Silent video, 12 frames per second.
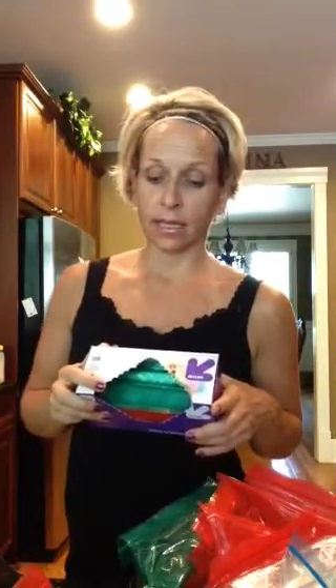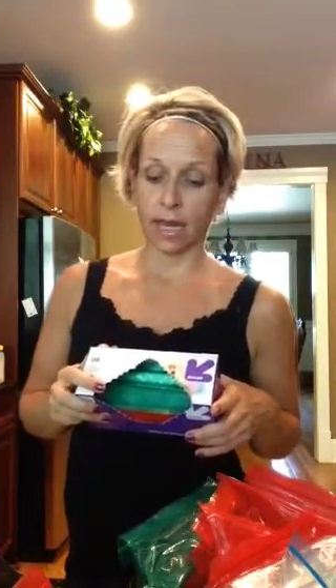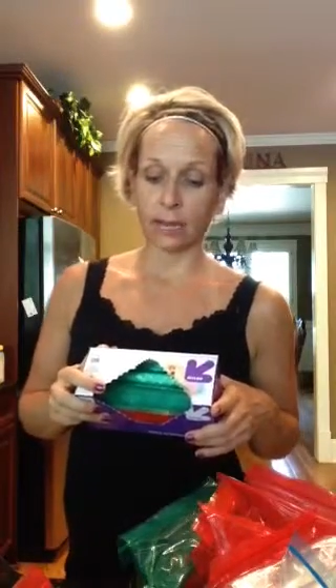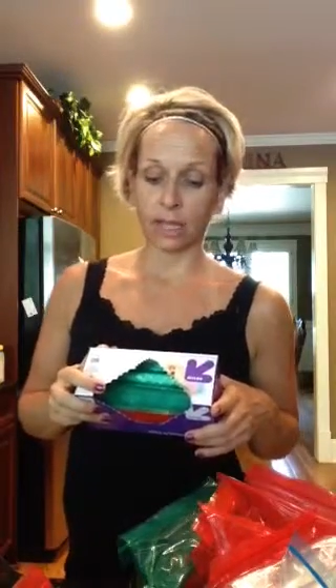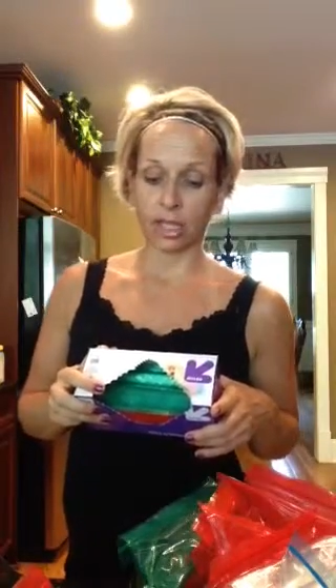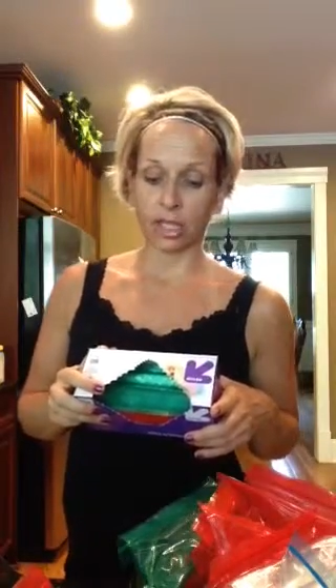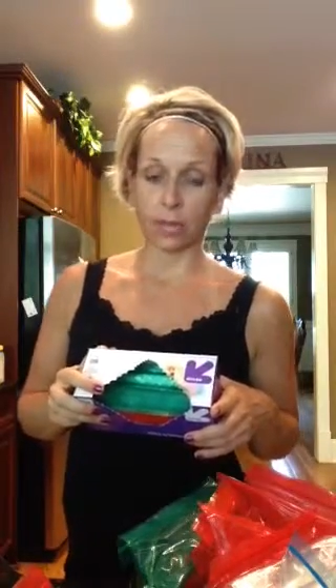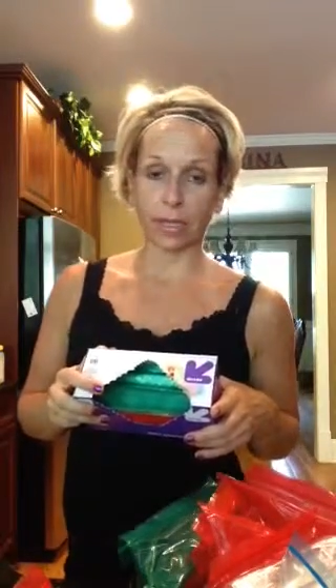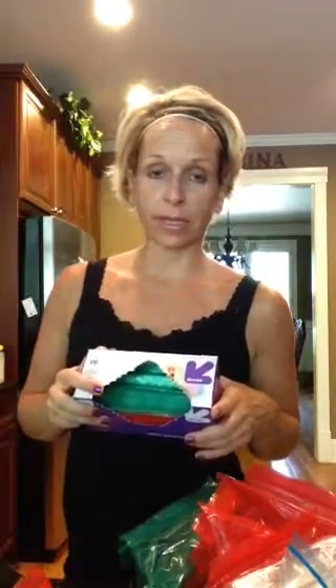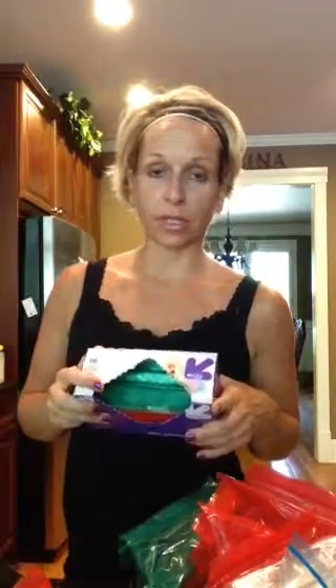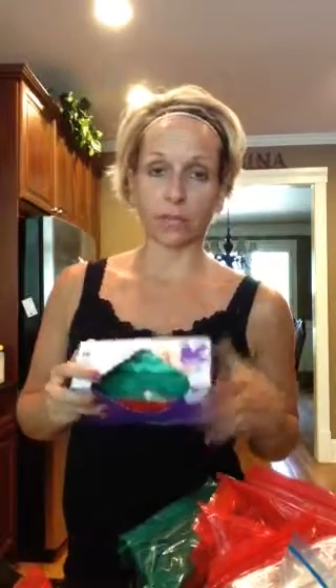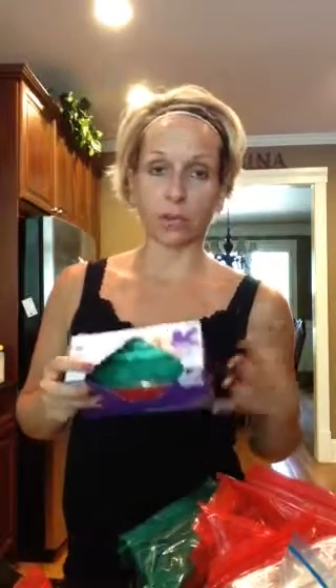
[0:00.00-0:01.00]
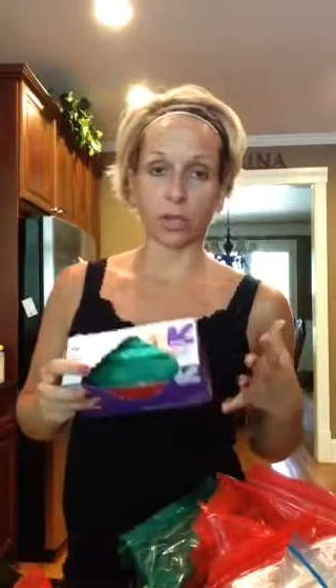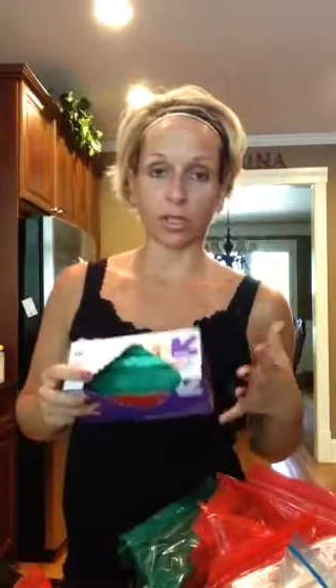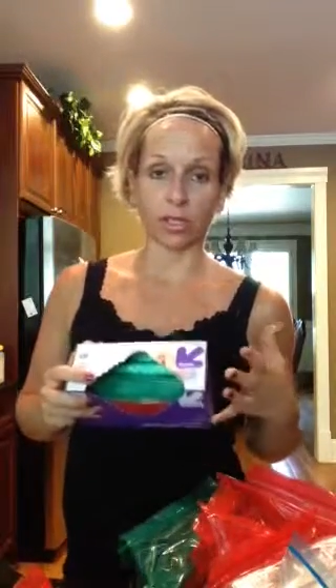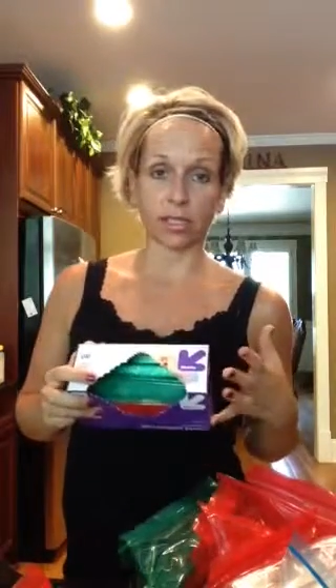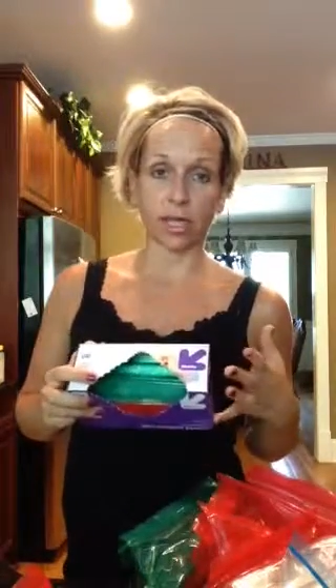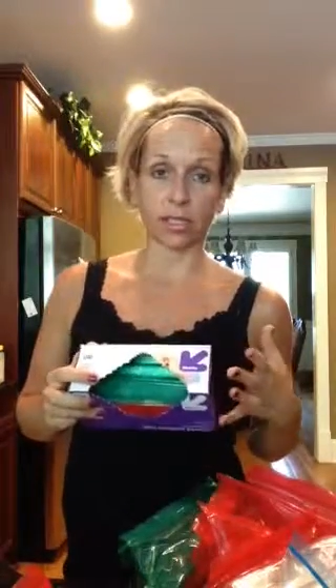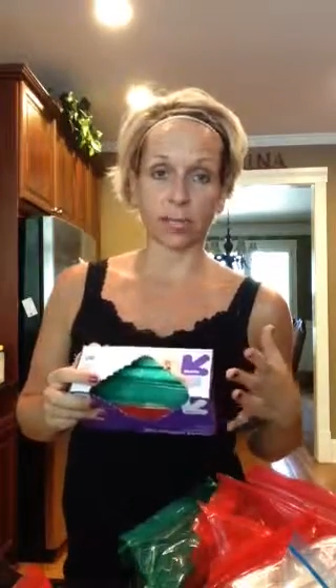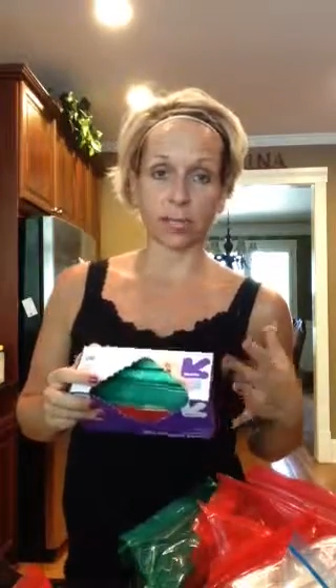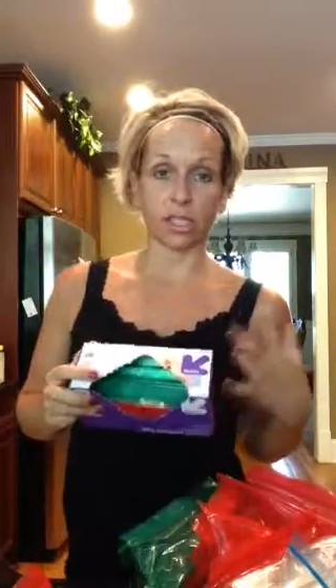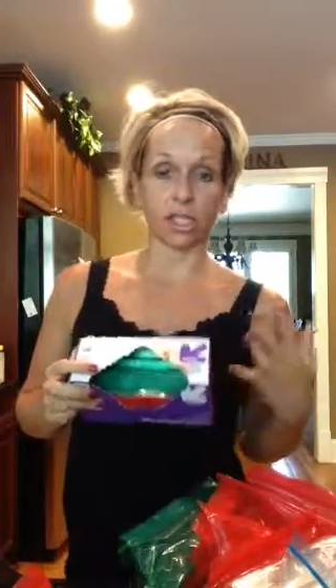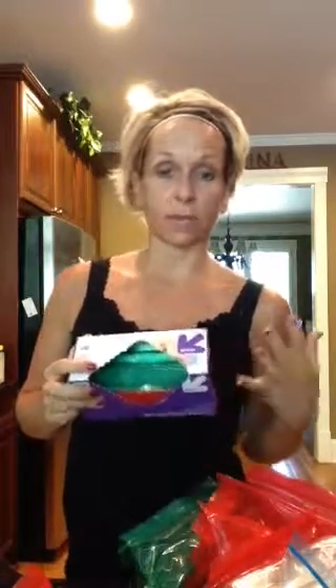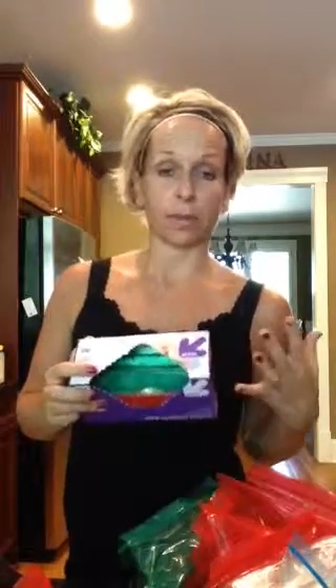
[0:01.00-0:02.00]
I'm teaching myself portion size. I'm
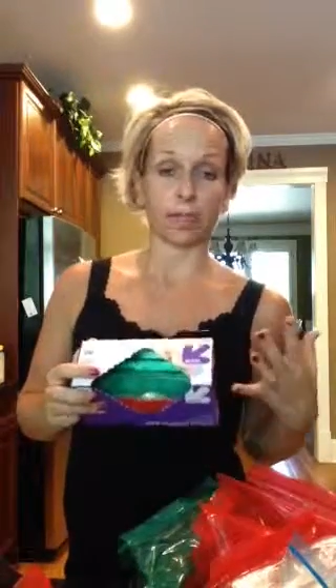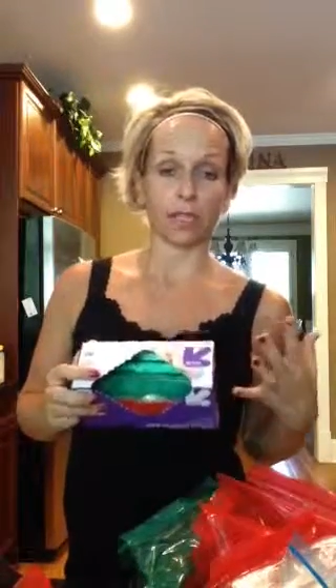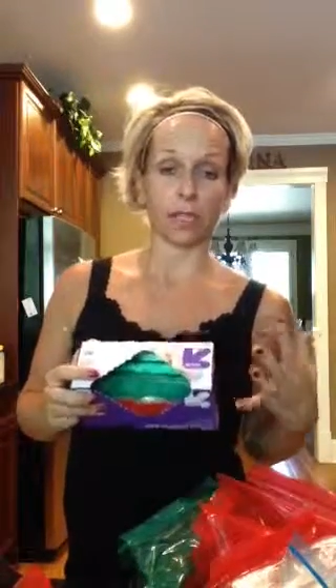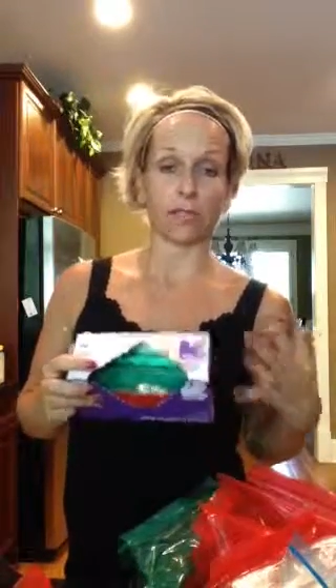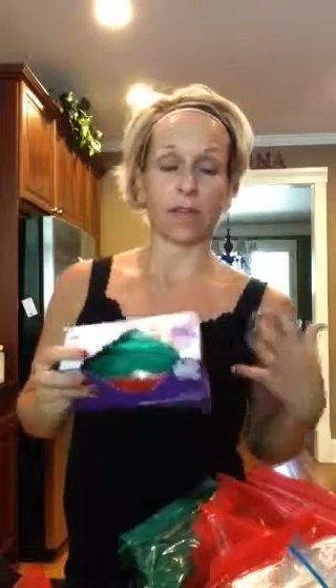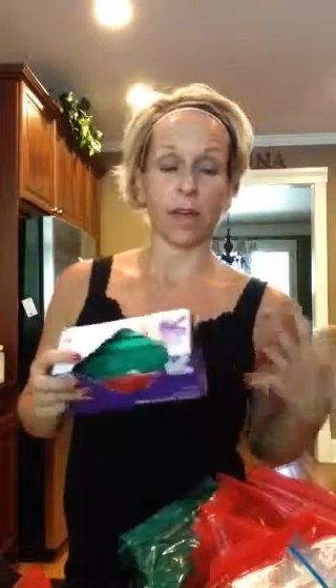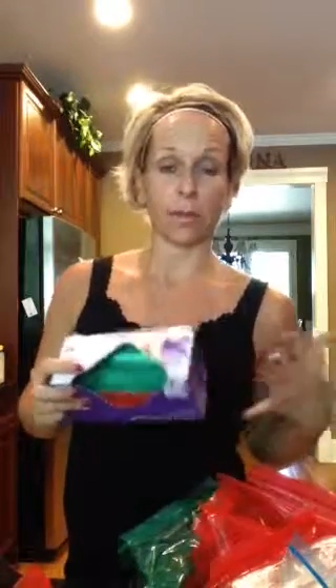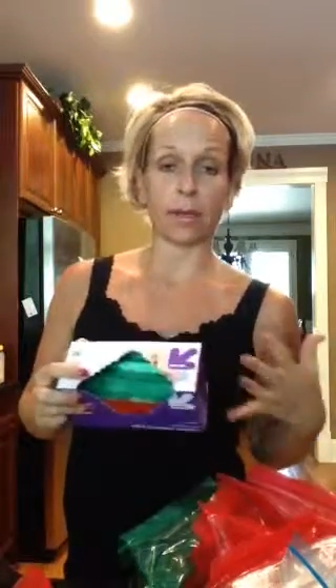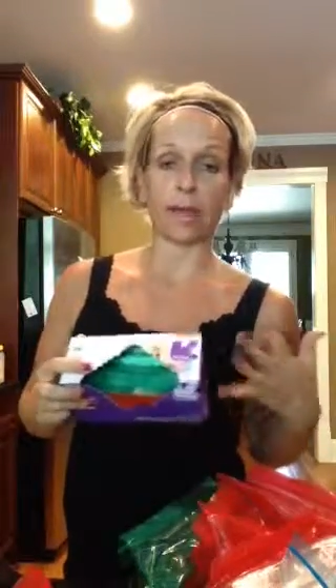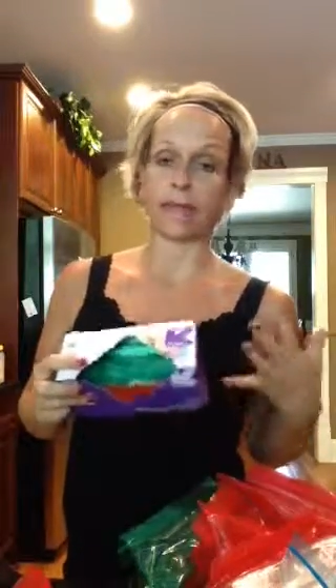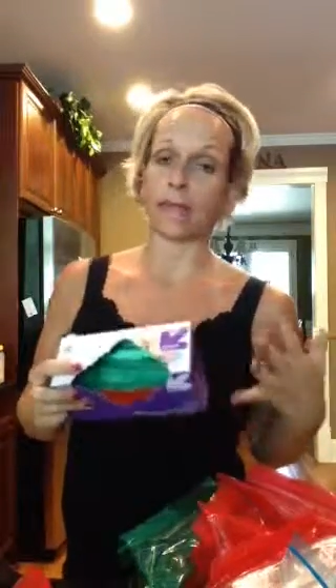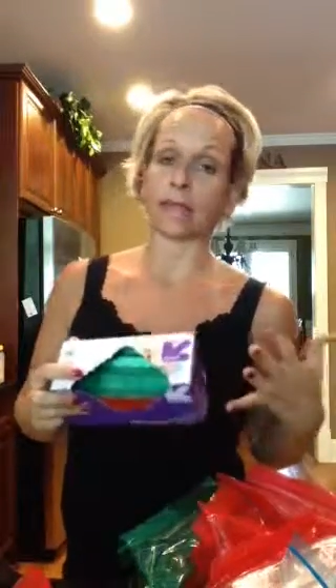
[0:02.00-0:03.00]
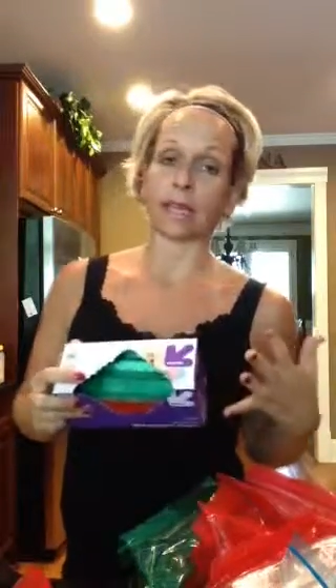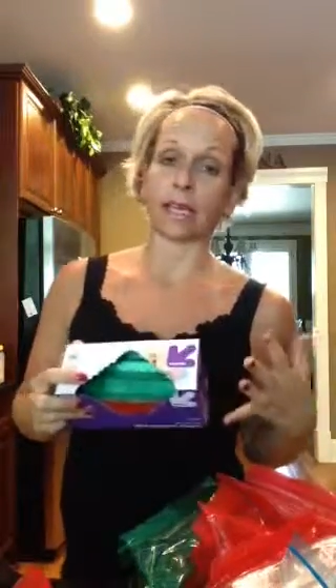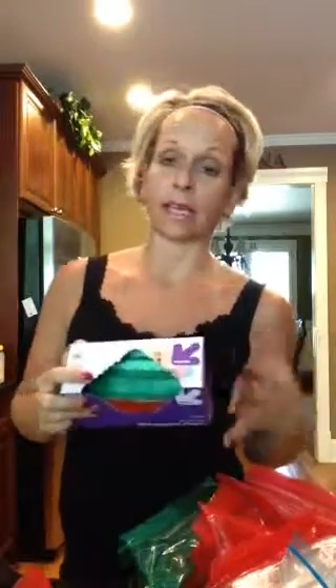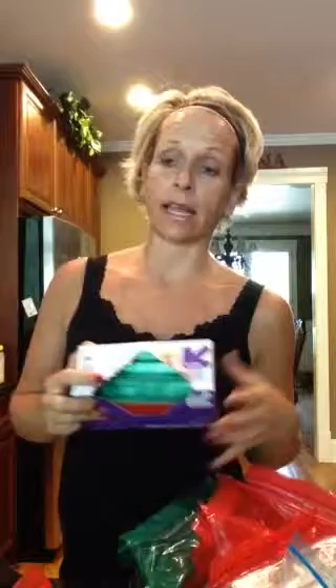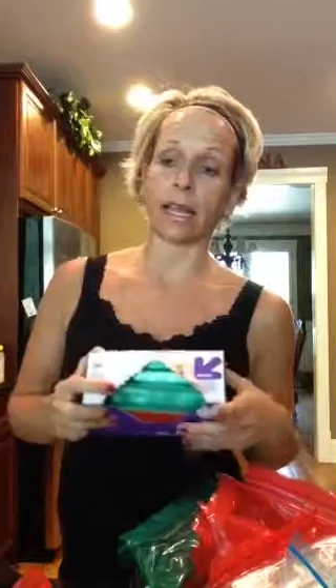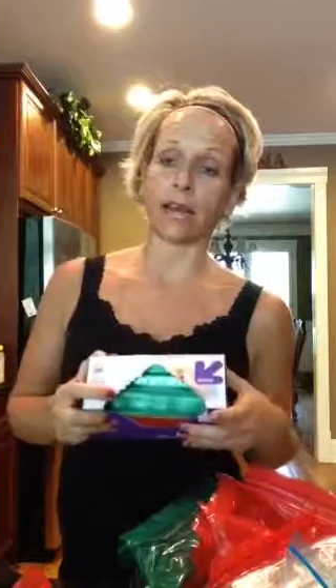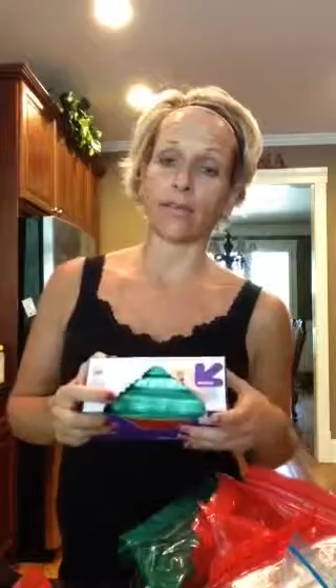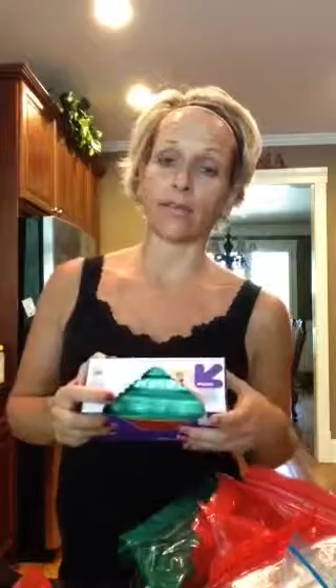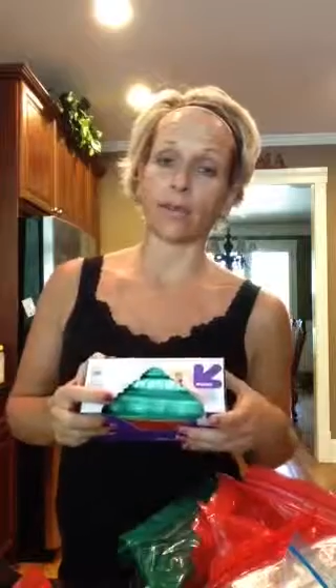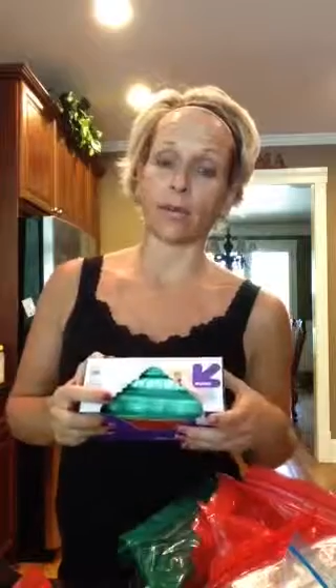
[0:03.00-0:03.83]
teaching myself of how many things I can have